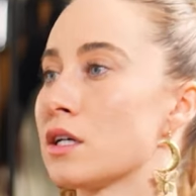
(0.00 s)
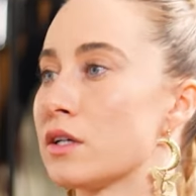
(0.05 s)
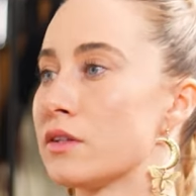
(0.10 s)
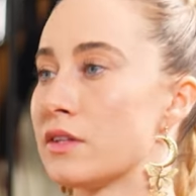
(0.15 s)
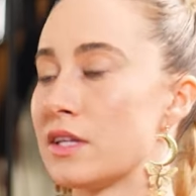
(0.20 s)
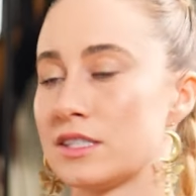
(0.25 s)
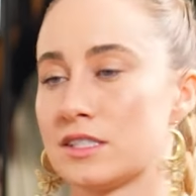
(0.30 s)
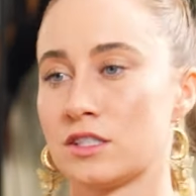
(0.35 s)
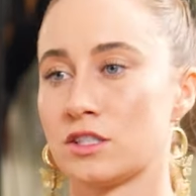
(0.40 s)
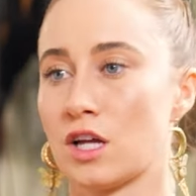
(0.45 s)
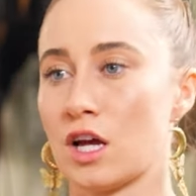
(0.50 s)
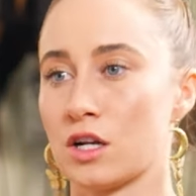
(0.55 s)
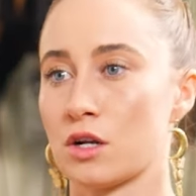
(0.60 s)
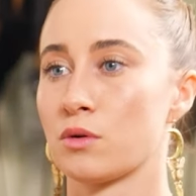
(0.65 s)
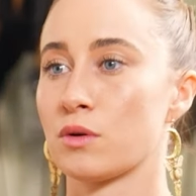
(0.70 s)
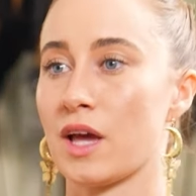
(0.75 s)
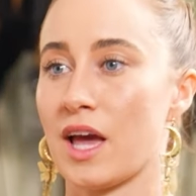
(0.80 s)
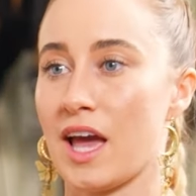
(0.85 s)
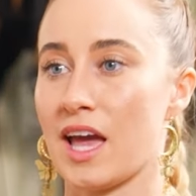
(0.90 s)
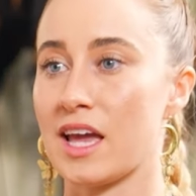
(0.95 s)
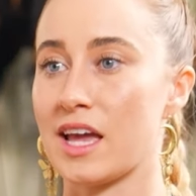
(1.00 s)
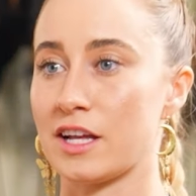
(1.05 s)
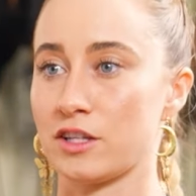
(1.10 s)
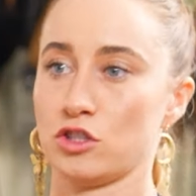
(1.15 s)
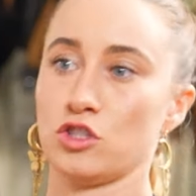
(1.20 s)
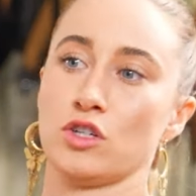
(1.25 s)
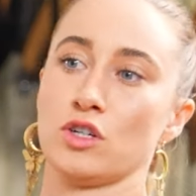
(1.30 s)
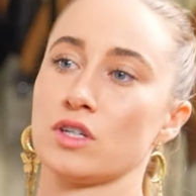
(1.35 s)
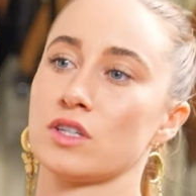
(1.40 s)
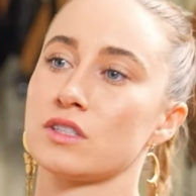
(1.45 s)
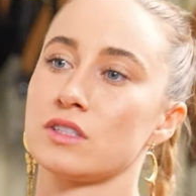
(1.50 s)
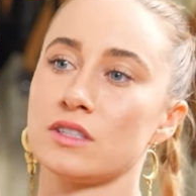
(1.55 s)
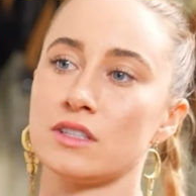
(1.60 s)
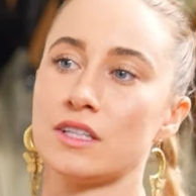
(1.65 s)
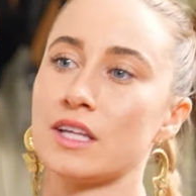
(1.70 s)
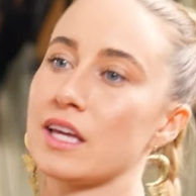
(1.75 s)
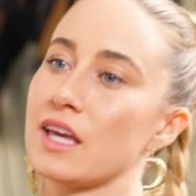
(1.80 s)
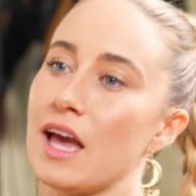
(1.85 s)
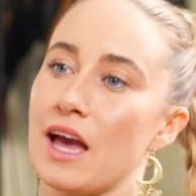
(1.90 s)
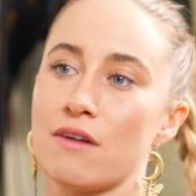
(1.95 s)
this is not okay. It took
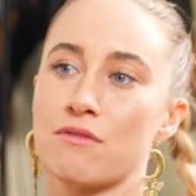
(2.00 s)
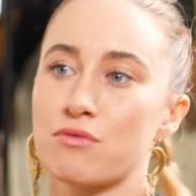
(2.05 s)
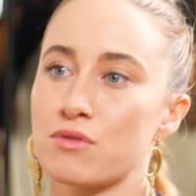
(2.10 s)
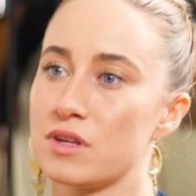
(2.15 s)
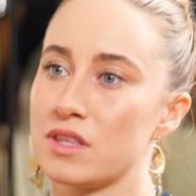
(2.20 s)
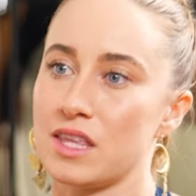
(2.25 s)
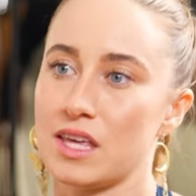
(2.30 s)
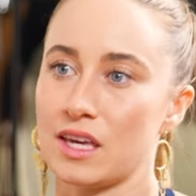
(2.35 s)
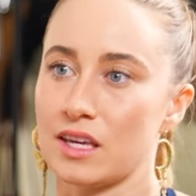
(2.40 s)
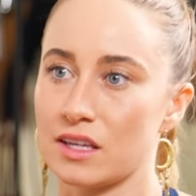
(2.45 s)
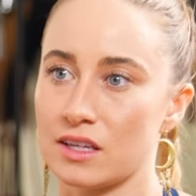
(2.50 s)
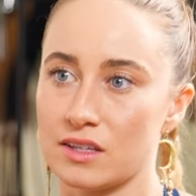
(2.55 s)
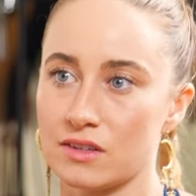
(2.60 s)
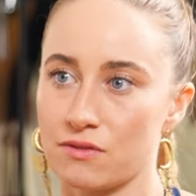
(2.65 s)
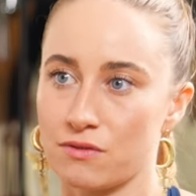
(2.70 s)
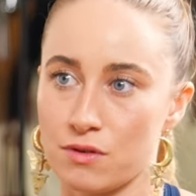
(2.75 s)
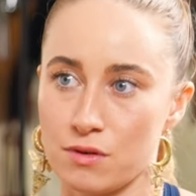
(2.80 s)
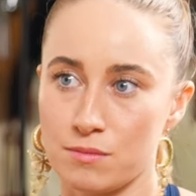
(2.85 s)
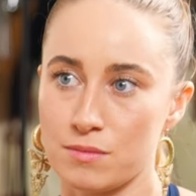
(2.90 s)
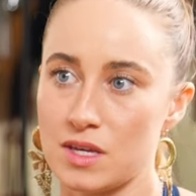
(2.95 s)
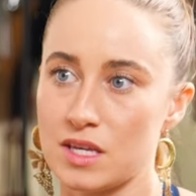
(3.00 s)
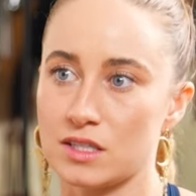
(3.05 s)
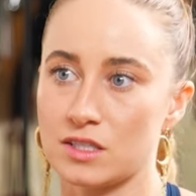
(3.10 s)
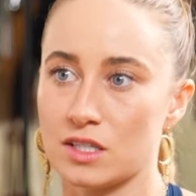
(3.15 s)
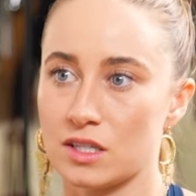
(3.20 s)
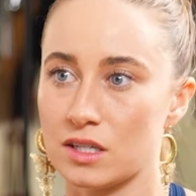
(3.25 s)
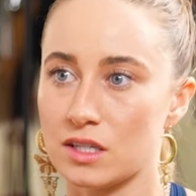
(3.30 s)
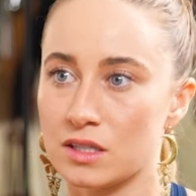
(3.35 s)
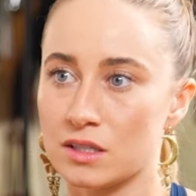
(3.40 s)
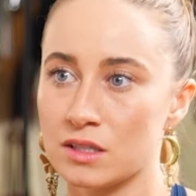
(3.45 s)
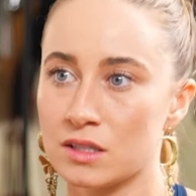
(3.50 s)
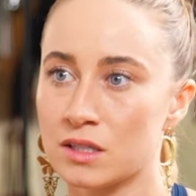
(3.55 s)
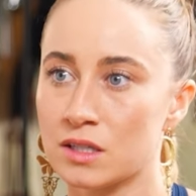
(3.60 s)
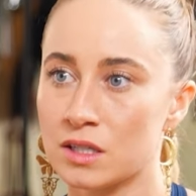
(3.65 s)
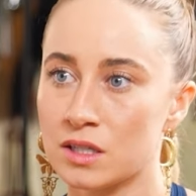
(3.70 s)
like everything for me to